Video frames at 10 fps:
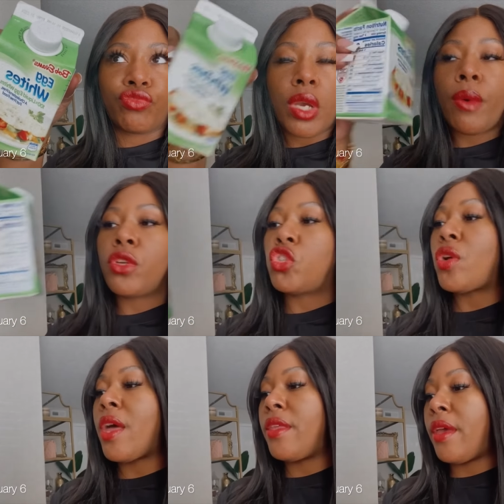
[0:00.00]
I want to
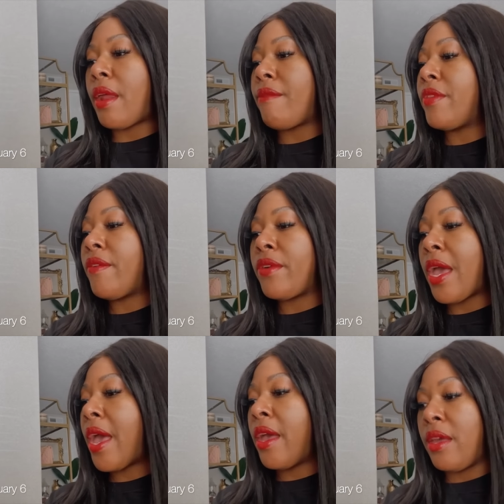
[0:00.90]
try that. I've never
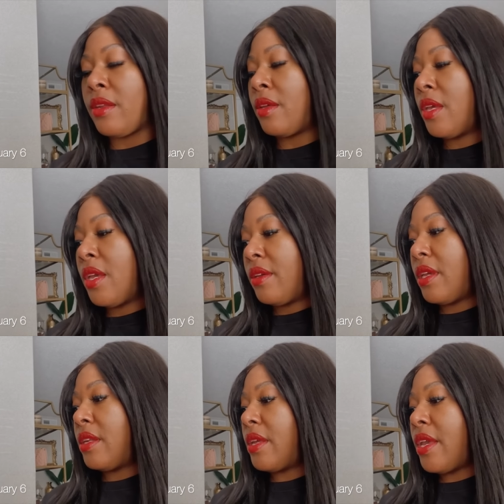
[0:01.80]
had
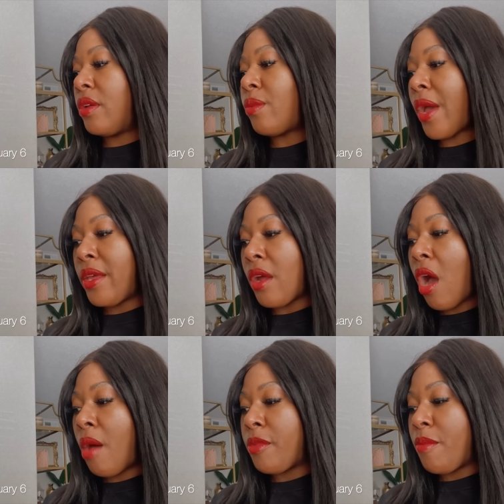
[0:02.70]
an egg white
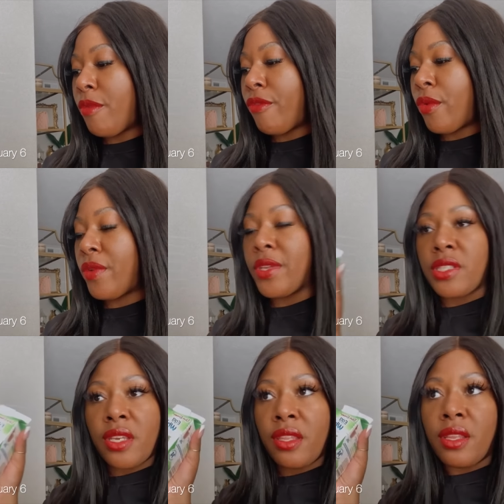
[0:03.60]
omelet before. They
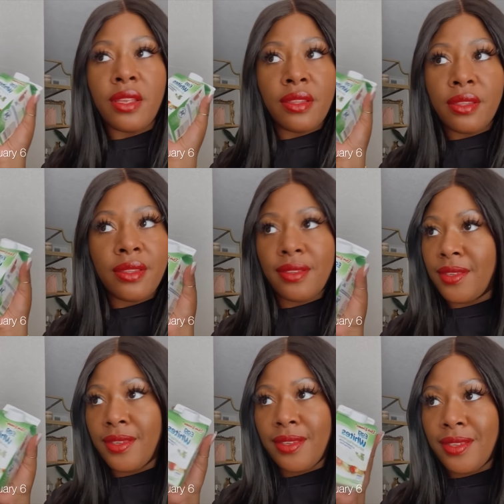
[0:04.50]
say that
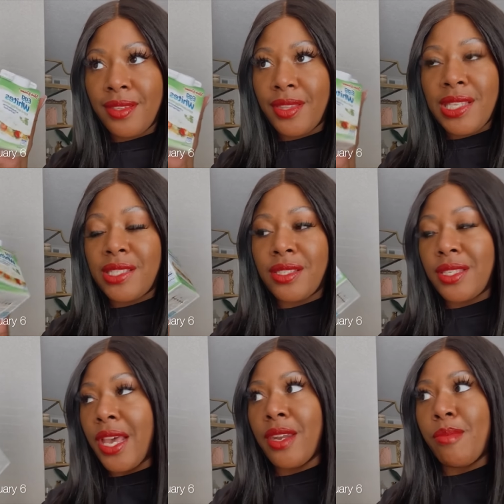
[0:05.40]
this is
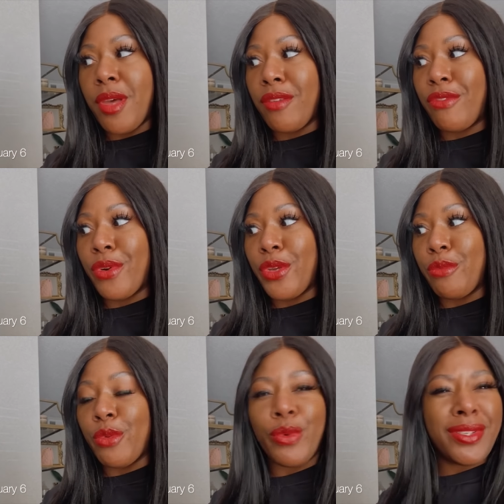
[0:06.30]
kind of better for you,
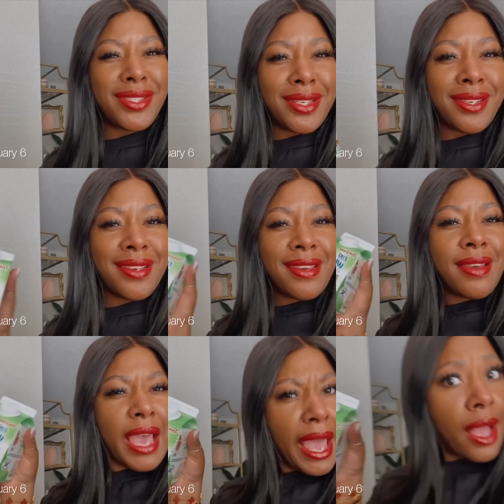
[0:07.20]
but we'll see.
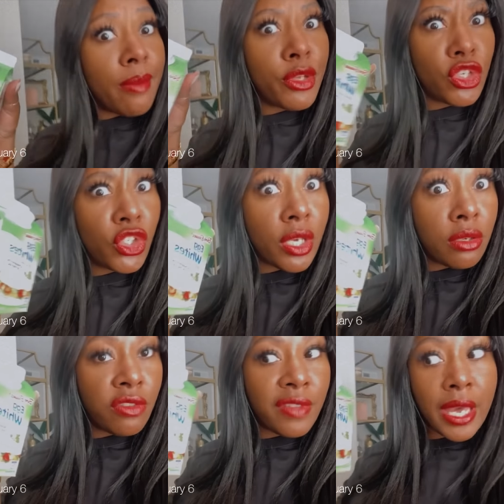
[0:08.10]
I'll be the
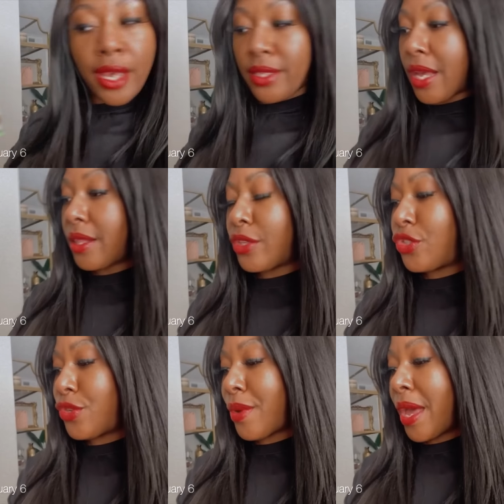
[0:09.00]
judge of that. I'll let
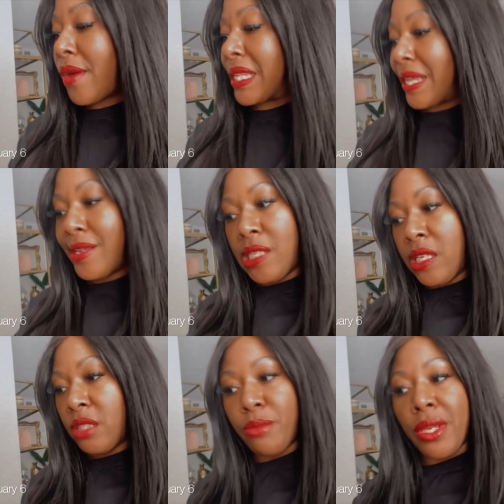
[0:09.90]
you know how I like
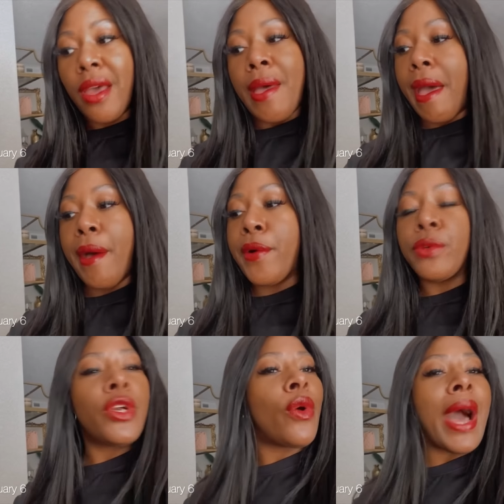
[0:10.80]
this, but I
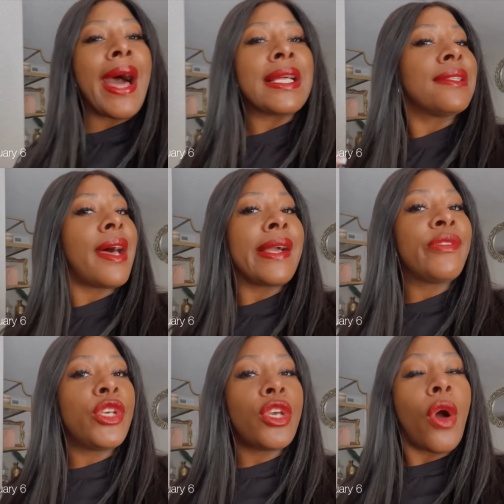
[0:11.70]
don't know. I
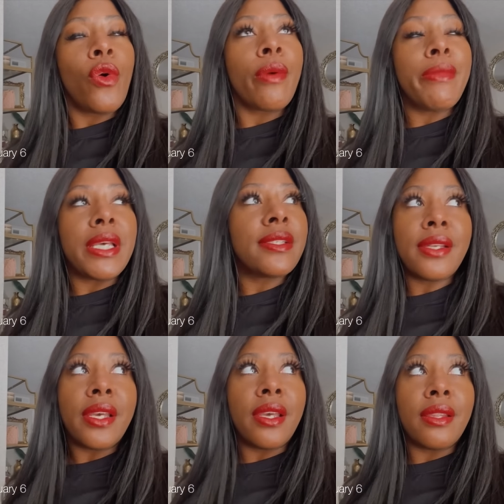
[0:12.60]
like the yolk mixed
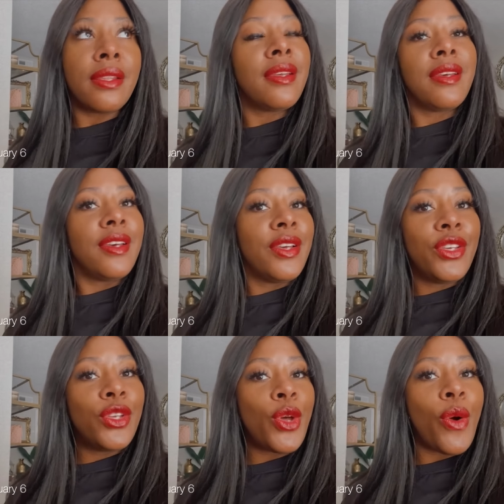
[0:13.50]
in.
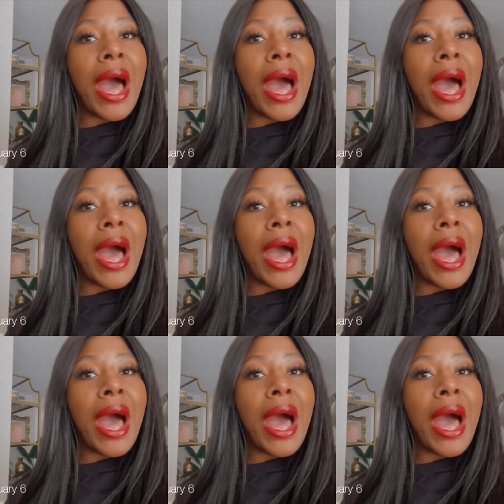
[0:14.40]
You know,